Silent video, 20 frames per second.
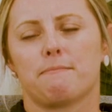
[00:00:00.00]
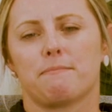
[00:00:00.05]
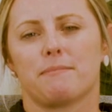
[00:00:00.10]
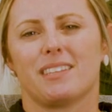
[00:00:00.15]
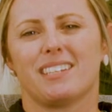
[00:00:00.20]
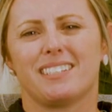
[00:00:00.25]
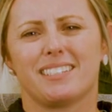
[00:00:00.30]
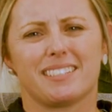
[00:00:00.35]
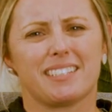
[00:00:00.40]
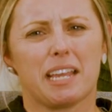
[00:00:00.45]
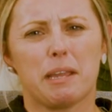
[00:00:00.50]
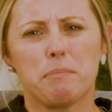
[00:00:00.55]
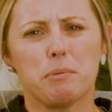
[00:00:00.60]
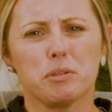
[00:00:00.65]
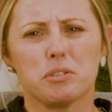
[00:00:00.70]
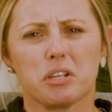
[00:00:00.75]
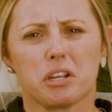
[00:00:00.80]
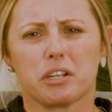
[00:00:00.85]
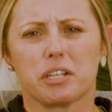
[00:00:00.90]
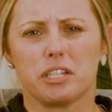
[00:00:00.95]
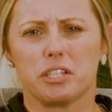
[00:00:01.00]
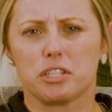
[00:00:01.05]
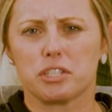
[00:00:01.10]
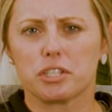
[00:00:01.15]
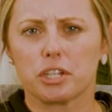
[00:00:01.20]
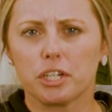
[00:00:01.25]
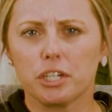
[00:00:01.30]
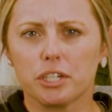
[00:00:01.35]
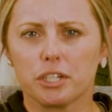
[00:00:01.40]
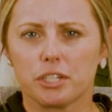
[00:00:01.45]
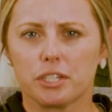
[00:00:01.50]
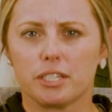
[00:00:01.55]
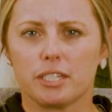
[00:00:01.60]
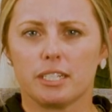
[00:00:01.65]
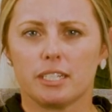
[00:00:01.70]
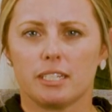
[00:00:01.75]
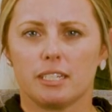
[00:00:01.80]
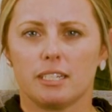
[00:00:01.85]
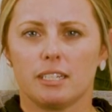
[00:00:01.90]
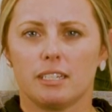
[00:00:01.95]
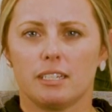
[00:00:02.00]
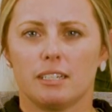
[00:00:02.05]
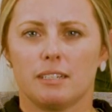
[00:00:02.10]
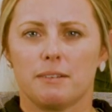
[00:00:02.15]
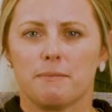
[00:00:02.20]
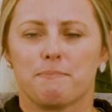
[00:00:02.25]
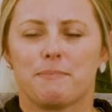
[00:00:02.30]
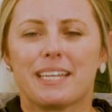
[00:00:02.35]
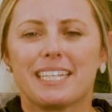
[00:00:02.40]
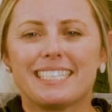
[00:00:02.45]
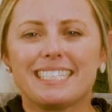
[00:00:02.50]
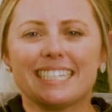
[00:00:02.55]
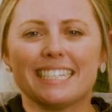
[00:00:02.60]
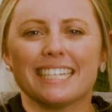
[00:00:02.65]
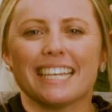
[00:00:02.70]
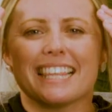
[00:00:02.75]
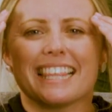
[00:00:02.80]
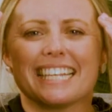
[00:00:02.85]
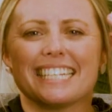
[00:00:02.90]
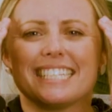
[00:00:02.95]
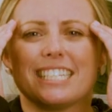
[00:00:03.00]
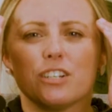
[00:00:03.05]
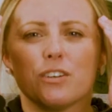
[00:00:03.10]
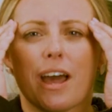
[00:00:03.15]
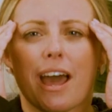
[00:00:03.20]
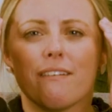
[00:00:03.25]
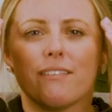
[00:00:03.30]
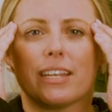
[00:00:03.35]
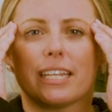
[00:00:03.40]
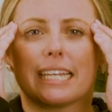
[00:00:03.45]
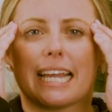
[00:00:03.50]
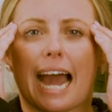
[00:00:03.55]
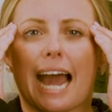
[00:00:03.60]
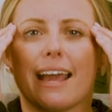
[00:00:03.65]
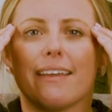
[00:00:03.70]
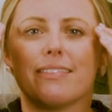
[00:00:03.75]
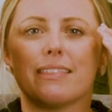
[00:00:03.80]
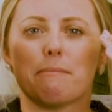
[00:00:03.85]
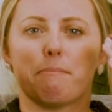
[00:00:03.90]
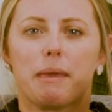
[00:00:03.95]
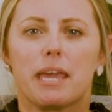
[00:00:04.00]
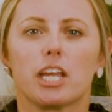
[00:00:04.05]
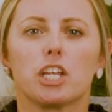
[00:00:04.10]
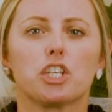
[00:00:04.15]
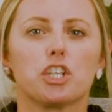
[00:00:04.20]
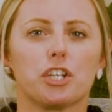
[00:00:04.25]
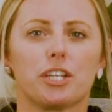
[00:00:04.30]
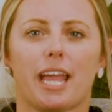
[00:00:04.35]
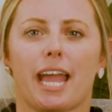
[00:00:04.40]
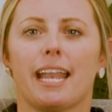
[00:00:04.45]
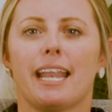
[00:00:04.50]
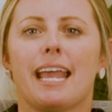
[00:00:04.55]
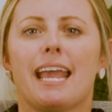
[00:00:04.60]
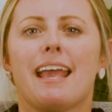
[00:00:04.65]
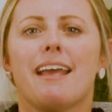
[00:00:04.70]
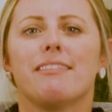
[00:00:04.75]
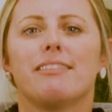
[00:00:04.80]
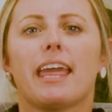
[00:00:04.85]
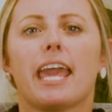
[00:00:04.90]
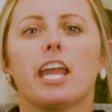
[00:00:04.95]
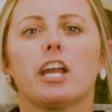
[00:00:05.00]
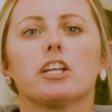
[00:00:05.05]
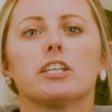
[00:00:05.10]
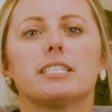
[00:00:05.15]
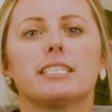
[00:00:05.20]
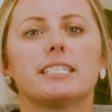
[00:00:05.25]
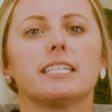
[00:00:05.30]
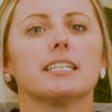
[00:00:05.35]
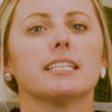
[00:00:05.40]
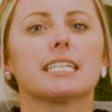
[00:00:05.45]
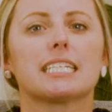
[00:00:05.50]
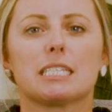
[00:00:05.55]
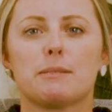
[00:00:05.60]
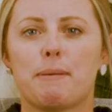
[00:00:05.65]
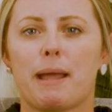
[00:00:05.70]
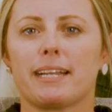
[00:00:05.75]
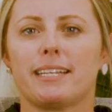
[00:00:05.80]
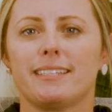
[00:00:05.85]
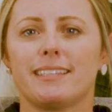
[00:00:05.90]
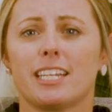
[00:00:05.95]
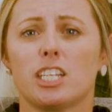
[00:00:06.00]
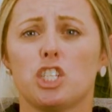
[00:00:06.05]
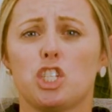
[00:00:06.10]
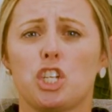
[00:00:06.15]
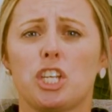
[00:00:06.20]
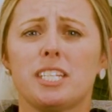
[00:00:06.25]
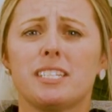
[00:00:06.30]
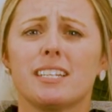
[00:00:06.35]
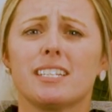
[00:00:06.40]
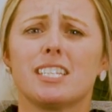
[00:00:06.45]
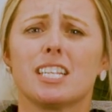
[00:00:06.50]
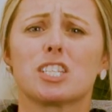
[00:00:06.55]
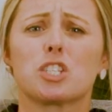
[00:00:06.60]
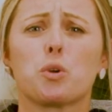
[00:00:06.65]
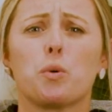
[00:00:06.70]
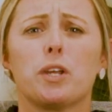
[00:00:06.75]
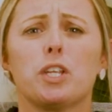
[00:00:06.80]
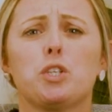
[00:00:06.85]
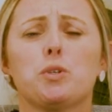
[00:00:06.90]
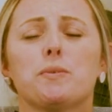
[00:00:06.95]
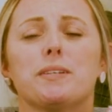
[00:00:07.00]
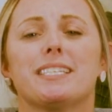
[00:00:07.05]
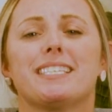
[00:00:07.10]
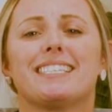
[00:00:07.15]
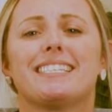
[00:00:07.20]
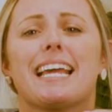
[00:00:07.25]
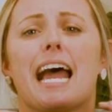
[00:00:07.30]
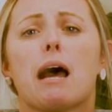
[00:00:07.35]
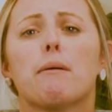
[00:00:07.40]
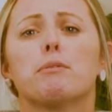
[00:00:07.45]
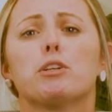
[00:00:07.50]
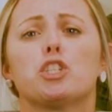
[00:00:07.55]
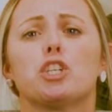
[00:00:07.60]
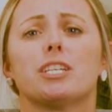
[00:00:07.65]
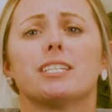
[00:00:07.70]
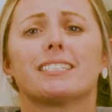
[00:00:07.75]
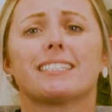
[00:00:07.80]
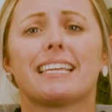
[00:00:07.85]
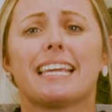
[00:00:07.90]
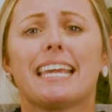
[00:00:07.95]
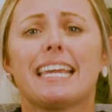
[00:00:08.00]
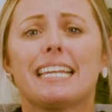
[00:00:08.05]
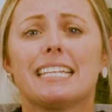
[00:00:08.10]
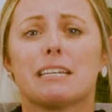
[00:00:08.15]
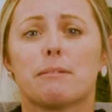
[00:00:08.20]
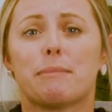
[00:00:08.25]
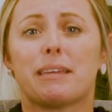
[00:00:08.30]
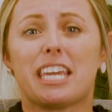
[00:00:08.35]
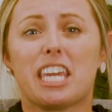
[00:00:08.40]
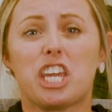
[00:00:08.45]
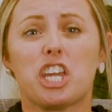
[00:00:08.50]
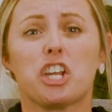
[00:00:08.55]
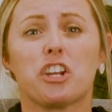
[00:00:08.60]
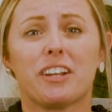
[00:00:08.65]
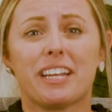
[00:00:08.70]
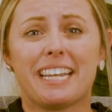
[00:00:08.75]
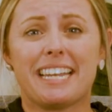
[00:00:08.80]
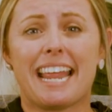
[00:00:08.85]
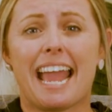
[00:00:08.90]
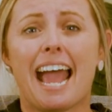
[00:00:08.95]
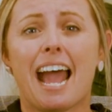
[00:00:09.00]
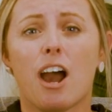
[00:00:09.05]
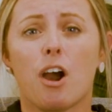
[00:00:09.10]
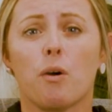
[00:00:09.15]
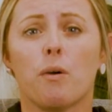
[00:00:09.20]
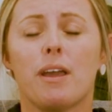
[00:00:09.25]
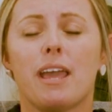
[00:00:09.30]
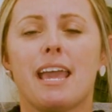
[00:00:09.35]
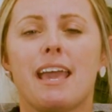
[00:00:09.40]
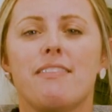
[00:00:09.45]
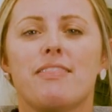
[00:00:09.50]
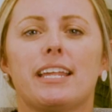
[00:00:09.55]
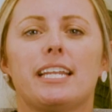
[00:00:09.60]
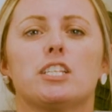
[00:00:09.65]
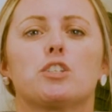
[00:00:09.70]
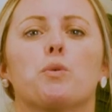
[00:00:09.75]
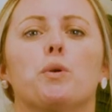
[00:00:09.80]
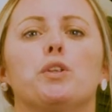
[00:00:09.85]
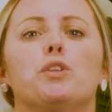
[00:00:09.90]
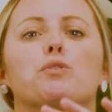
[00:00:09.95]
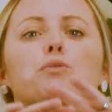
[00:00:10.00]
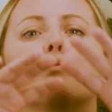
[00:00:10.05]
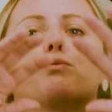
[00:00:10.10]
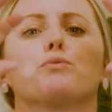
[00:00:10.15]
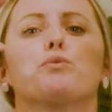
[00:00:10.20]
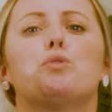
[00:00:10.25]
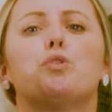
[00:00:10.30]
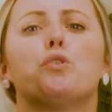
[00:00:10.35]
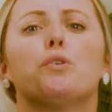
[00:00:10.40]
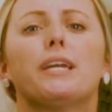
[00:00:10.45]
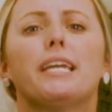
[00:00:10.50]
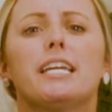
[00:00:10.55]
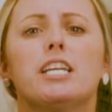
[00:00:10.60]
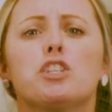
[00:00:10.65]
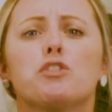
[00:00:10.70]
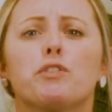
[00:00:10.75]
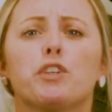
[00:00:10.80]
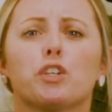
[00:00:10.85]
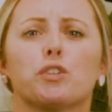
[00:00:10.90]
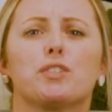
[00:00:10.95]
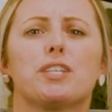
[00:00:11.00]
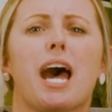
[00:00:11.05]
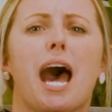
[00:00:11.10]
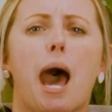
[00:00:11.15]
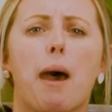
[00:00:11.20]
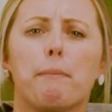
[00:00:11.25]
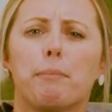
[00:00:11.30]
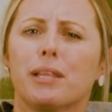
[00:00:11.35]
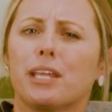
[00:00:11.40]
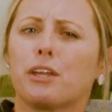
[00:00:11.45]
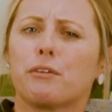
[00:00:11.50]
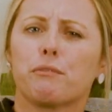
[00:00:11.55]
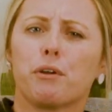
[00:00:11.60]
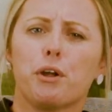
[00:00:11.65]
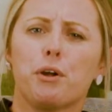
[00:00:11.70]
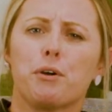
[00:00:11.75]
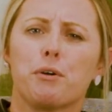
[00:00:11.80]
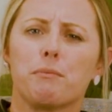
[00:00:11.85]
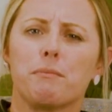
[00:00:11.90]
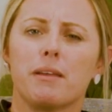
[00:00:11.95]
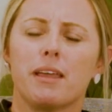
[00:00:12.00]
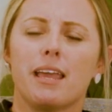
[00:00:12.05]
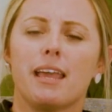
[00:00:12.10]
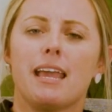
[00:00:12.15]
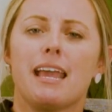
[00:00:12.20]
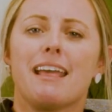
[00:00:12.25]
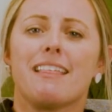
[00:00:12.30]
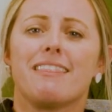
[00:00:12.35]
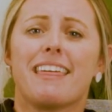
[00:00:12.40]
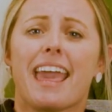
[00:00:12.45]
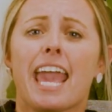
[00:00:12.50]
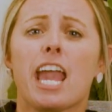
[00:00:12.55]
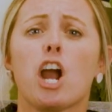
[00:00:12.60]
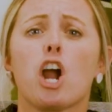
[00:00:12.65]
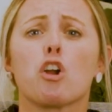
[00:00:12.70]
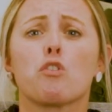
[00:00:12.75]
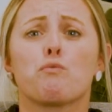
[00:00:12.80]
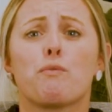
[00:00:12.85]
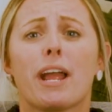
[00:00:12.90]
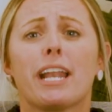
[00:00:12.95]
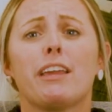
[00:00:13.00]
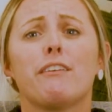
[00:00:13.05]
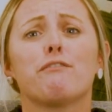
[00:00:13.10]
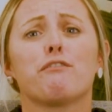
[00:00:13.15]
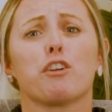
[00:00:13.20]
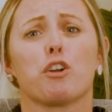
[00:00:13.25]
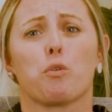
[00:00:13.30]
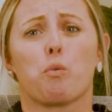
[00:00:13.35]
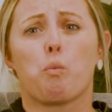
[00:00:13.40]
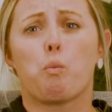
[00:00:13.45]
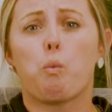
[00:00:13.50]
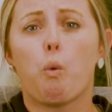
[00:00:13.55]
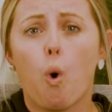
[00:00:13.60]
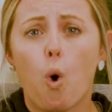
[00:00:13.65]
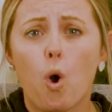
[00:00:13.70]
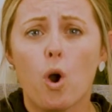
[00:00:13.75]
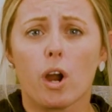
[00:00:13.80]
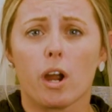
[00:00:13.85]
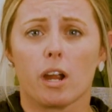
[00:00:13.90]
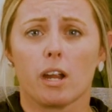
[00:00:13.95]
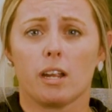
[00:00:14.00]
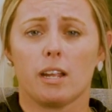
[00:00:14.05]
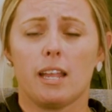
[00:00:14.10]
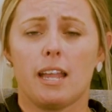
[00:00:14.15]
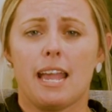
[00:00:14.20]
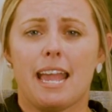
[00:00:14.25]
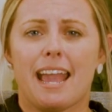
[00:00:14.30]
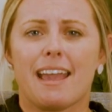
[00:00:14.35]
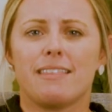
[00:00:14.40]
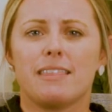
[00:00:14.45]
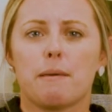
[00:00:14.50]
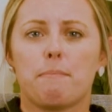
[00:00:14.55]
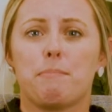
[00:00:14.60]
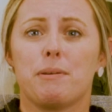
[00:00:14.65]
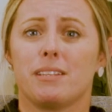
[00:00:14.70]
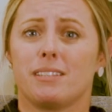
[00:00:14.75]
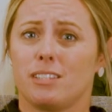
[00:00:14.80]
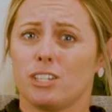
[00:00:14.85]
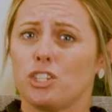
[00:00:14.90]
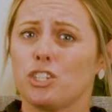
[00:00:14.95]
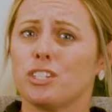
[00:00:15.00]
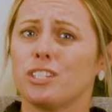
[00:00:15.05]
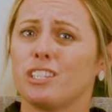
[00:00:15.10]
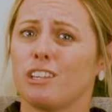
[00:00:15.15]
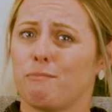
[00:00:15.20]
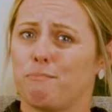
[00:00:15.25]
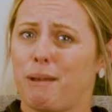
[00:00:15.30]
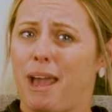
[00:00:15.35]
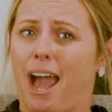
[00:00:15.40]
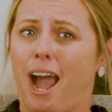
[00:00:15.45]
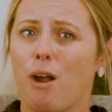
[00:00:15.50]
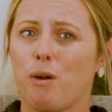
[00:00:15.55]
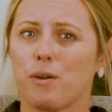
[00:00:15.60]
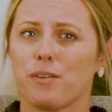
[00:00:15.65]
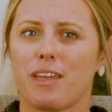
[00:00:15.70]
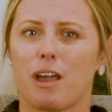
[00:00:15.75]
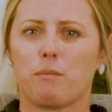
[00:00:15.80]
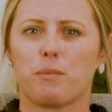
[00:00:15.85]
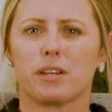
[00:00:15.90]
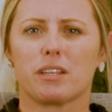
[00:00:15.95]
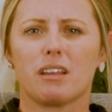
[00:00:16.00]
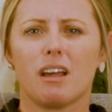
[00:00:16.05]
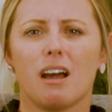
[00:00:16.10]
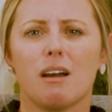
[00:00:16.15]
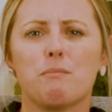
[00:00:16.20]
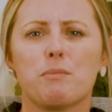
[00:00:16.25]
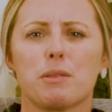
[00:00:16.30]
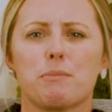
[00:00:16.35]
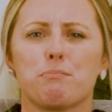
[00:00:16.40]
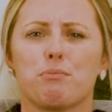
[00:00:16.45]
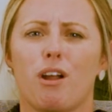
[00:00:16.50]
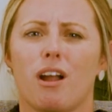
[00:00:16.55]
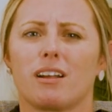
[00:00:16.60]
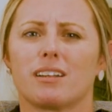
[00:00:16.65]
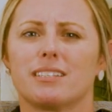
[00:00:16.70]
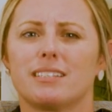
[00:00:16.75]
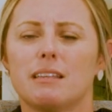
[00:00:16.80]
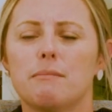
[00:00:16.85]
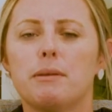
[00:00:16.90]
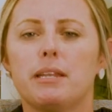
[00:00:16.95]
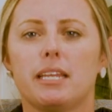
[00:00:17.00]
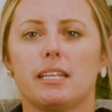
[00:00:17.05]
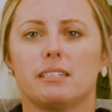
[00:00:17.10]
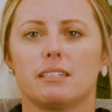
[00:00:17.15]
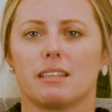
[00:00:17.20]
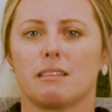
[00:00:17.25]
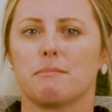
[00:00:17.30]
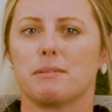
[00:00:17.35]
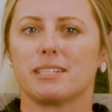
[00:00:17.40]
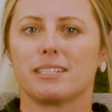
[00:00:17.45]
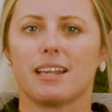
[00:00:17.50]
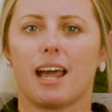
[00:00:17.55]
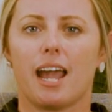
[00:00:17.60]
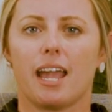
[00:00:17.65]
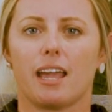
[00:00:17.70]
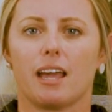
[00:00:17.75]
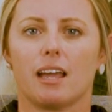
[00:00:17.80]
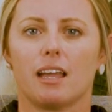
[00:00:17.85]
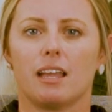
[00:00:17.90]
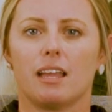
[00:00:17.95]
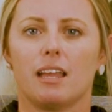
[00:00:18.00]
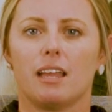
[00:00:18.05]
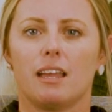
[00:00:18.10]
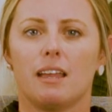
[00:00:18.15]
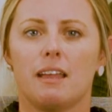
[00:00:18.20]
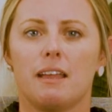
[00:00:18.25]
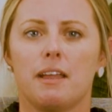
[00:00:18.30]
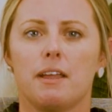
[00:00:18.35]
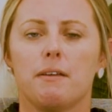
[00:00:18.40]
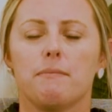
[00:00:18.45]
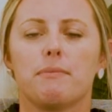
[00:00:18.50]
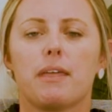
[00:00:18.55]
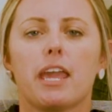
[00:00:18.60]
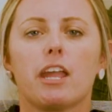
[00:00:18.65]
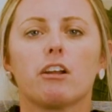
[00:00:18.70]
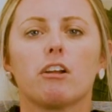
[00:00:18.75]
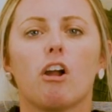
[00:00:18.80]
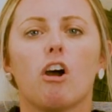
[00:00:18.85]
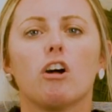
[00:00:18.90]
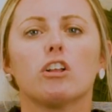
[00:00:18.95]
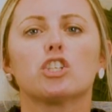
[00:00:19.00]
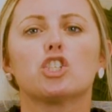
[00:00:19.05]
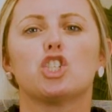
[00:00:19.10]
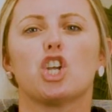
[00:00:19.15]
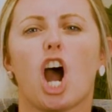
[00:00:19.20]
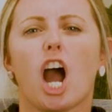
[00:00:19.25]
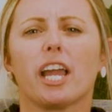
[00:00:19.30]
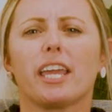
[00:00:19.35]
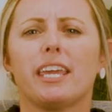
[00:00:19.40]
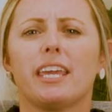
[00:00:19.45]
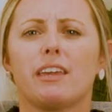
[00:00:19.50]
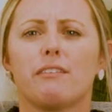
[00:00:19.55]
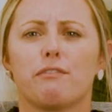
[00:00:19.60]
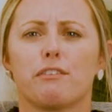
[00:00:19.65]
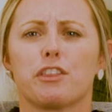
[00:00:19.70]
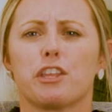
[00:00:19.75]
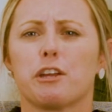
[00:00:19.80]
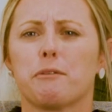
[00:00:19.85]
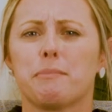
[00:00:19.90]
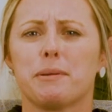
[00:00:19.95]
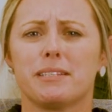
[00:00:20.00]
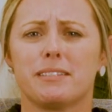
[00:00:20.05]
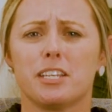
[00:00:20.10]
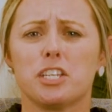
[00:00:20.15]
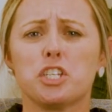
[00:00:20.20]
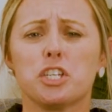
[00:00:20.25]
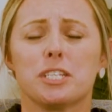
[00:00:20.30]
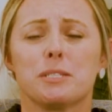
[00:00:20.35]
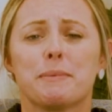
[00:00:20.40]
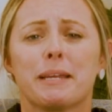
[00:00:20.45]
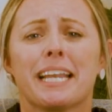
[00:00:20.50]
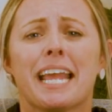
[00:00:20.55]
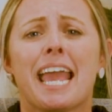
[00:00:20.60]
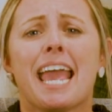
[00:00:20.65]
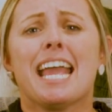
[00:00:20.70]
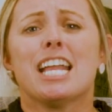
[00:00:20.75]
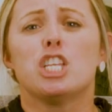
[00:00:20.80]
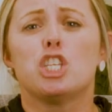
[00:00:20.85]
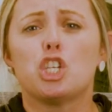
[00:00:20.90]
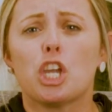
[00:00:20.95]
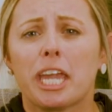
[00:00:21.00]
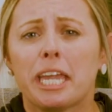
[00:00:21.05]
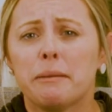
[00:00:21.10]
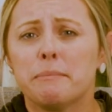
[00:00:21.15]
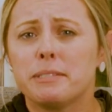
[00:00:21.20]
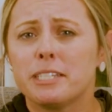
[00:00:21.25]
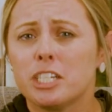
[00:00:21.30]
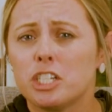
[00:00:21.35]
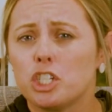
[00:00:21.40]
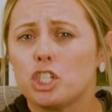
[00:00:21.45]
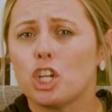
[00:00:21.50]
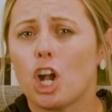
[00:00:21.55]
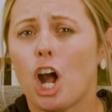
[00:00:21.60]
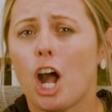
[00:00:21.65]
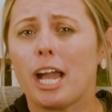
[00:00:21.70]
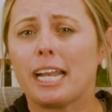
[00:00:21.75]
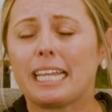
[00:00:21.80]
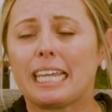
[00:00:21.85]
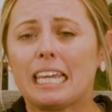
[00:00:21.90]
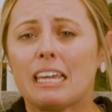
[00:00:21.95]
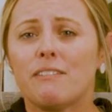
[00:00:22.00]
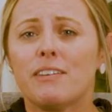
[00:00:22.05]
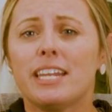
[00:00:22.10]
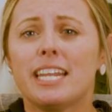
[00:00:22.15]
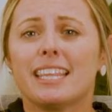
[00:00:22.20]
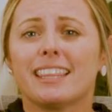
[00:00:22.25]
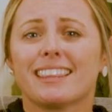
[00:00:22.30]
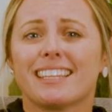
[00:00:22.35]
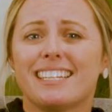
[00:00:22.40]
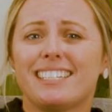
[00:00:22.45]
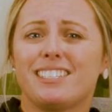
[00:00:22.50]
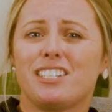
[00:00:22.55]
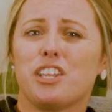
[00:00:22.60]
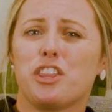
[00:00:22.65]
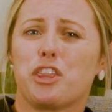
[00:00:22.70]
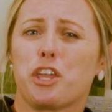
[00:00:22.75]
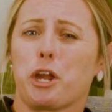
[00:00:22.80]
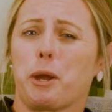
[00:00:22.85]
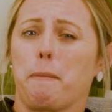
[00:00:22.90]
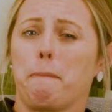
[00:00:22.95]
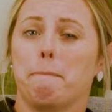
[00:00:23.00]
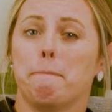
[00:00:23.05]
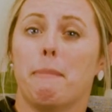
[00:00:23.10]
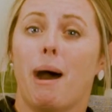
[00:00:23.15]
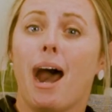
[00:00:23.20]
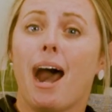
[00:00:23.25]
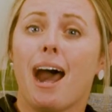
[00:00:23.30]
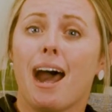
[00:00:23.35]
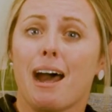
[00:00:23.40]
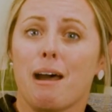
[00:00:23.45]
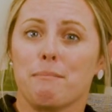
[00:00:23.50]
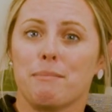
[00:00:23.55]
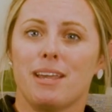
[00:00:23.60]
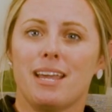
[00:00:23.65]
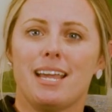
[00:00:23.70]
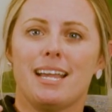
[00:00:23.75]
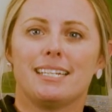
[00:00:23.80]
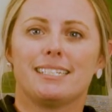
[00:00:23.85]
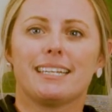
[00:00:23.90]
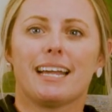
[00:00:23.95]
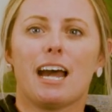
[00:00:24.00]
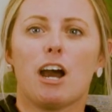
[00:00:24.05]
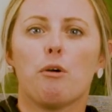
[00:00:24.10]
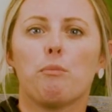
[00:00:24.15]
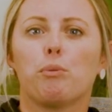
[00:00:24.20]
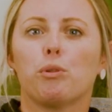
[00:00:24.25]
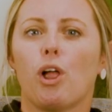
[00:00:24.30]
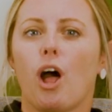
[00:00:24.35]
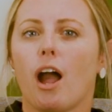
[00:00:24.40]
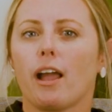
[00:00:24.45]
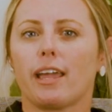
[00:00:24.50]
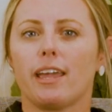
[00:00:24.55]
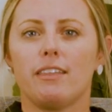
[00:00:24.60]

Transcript: The disciples are concerned. They see they still haven't gotten the picture yet. They are still expecting that Jesus is going to establish his kingdom here and now, that he's going to rule Israel, toppling Rome. They are ready for war and the positions of power that would come with proximity to the Messiah. They are all jockeying for their positions. Man, James and John even enlisted their mom to help lock